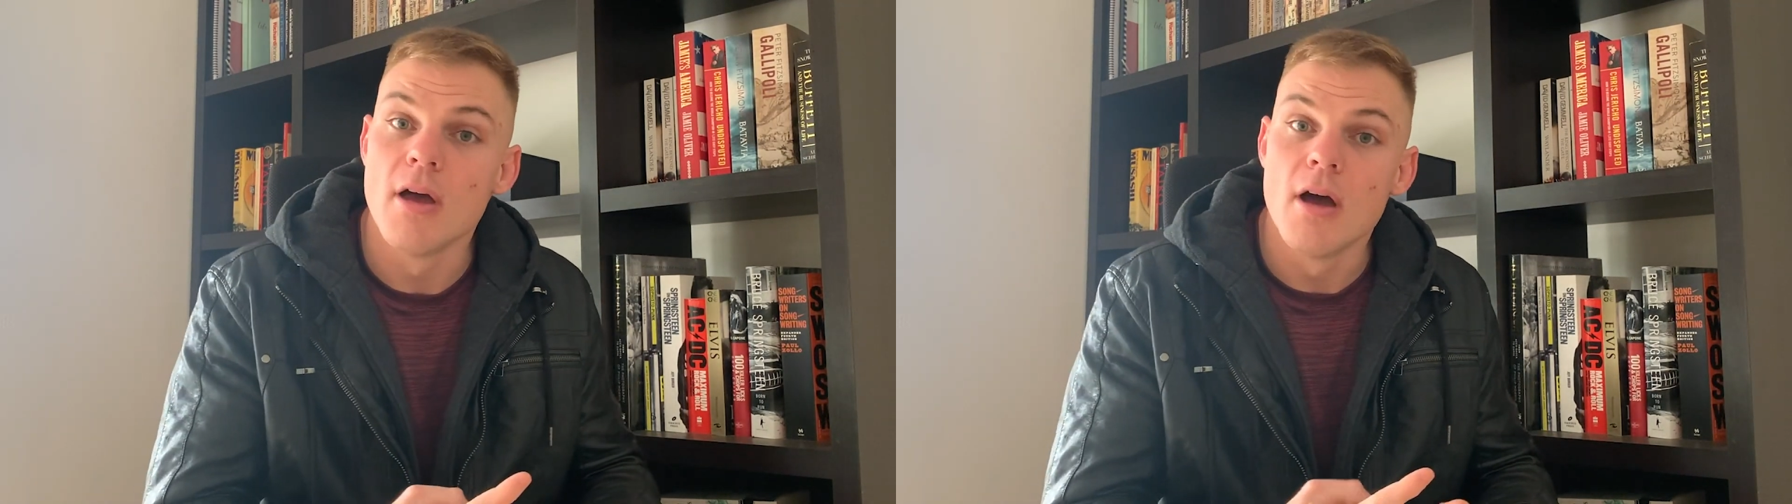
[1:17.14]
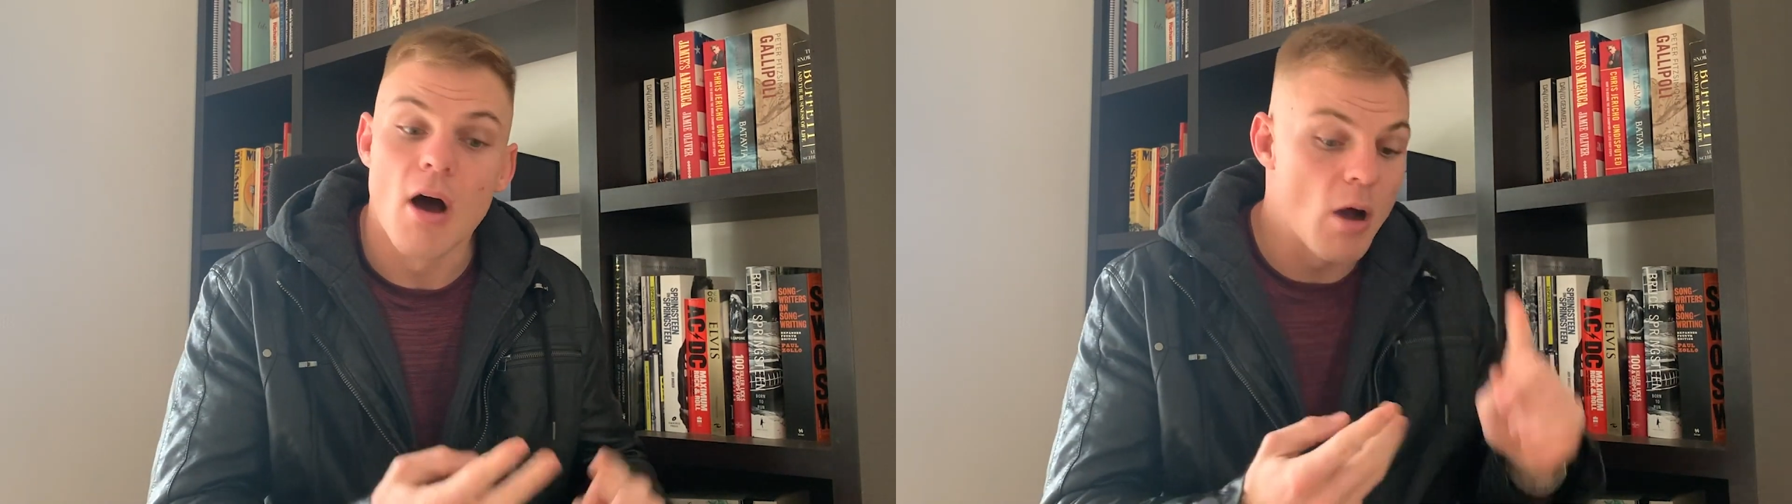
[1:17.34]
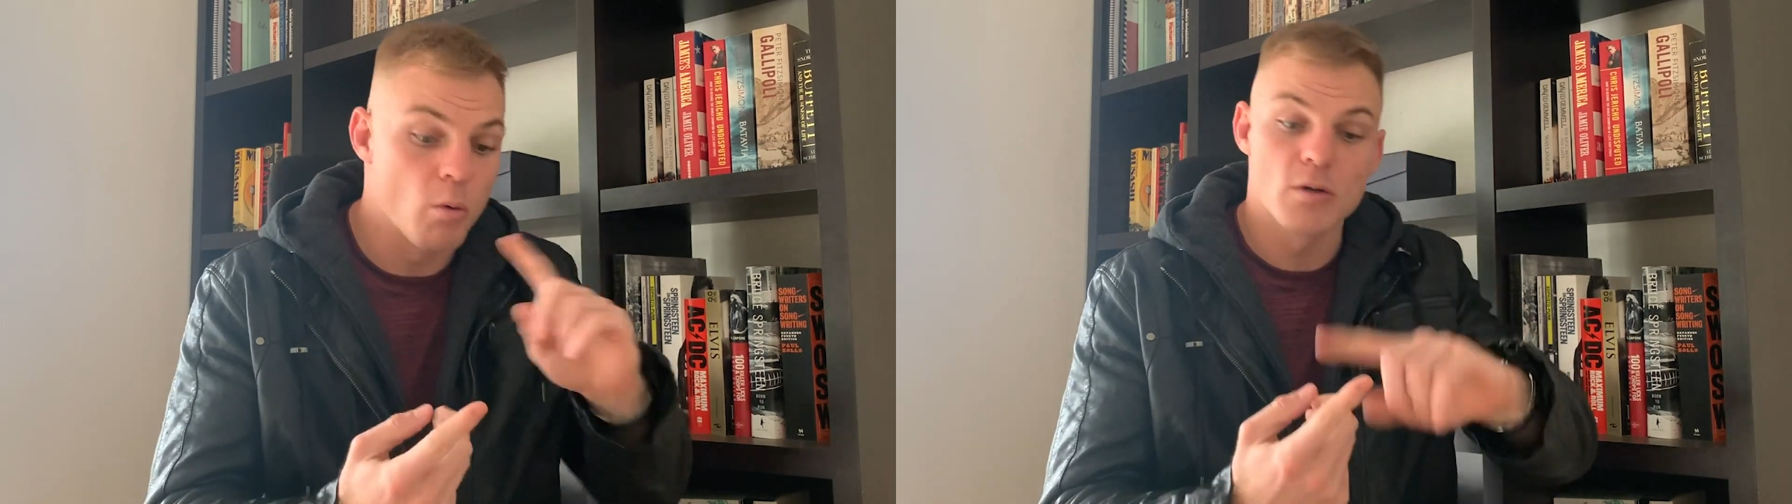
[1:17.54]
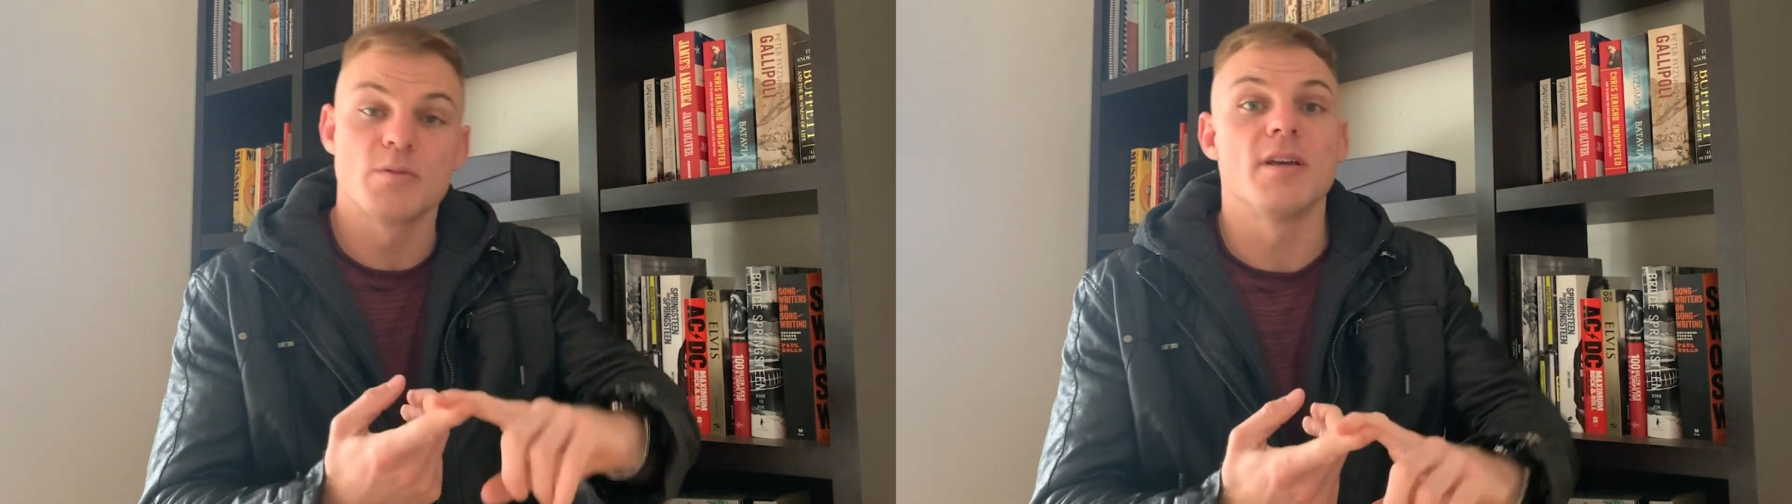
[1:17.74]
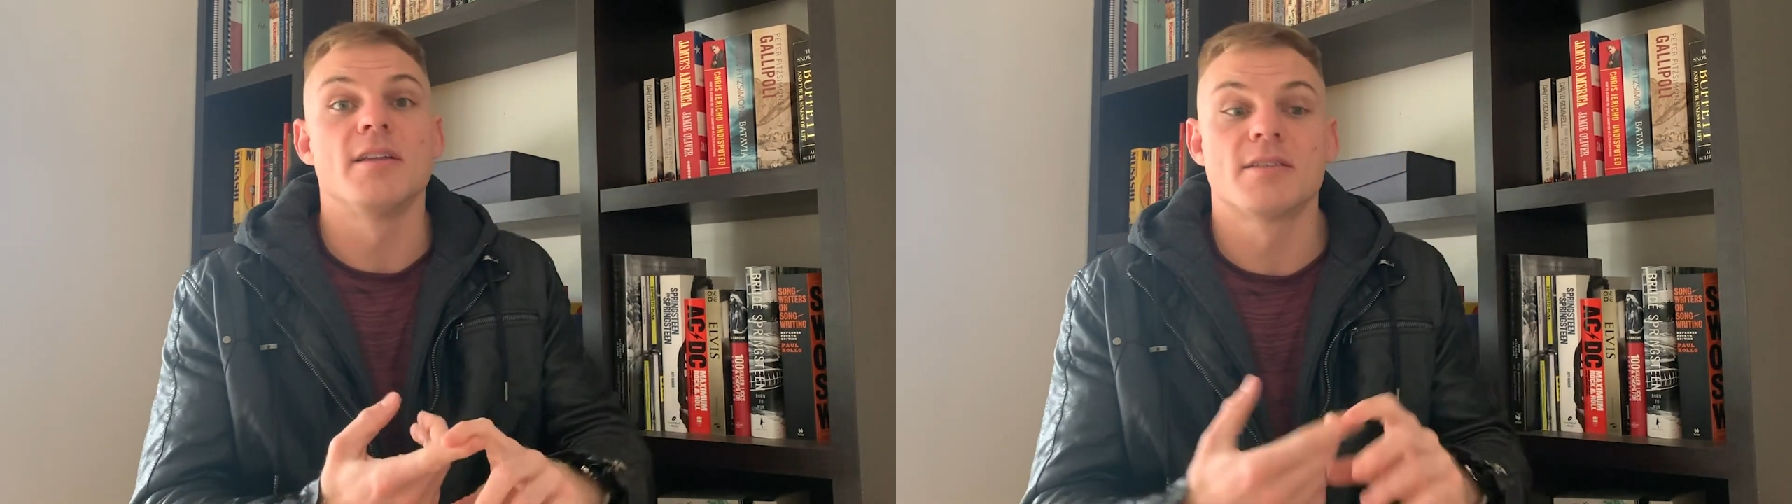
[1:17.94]
I worked
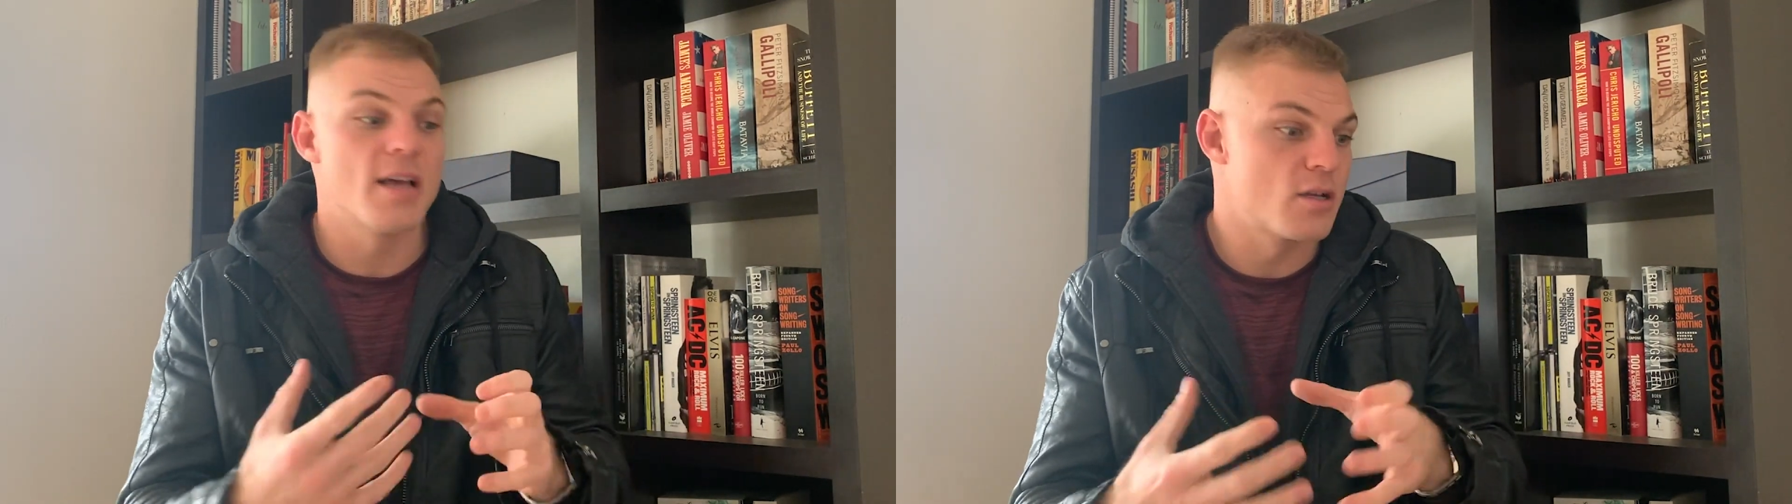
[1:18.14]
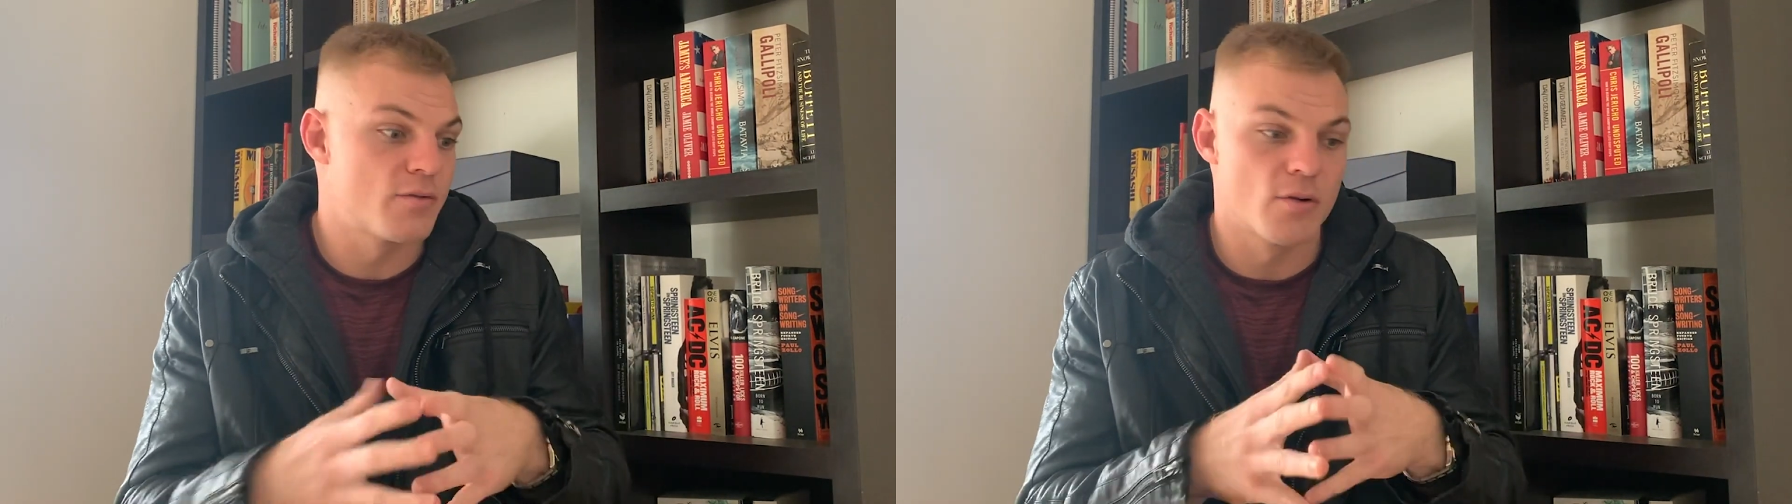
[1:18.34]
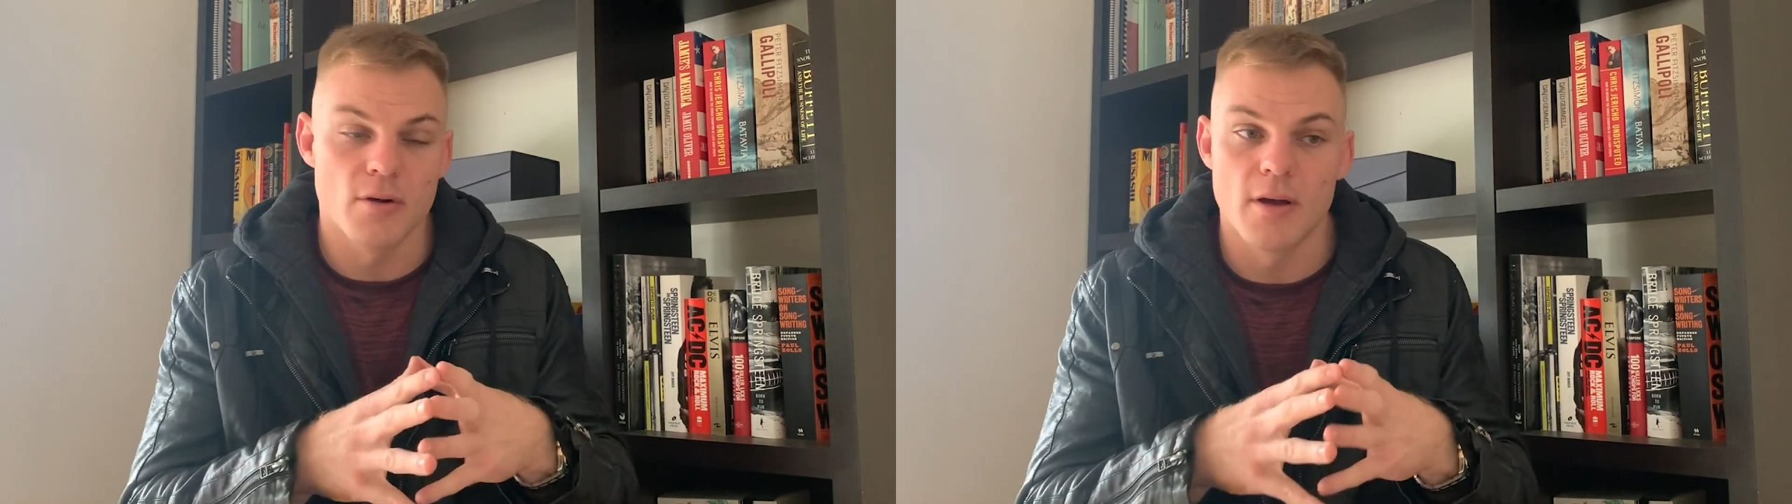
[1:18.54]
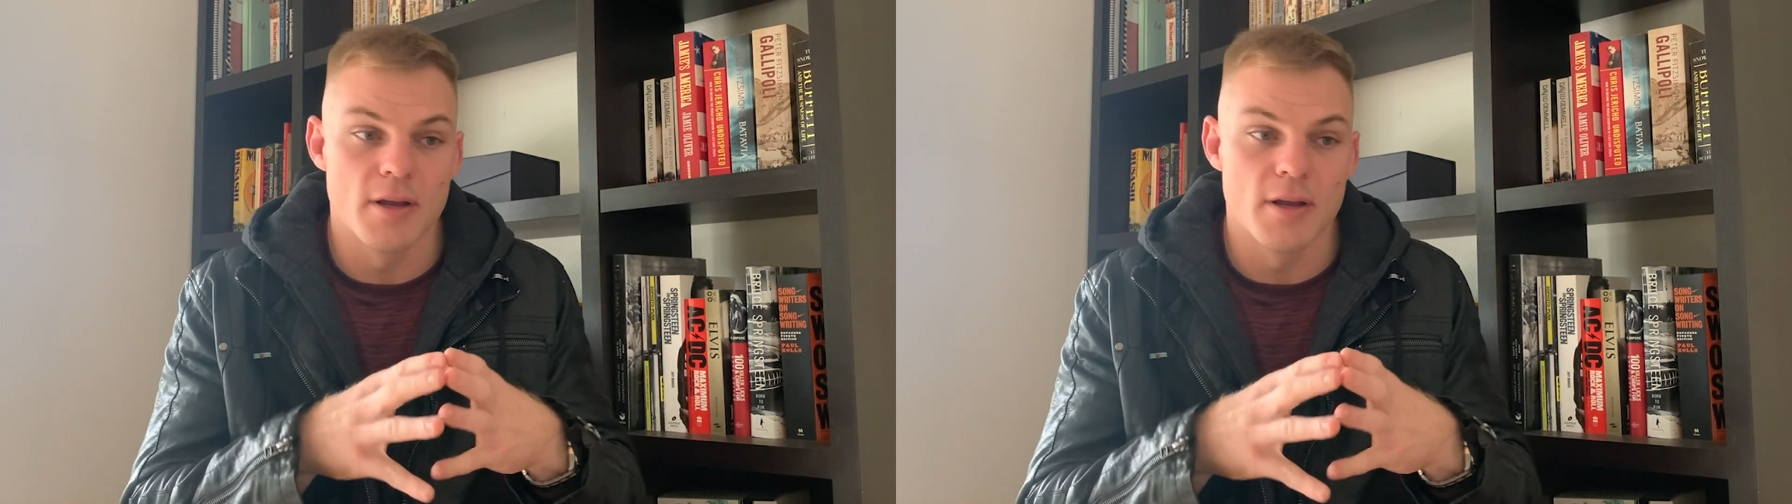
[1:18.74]
in sales for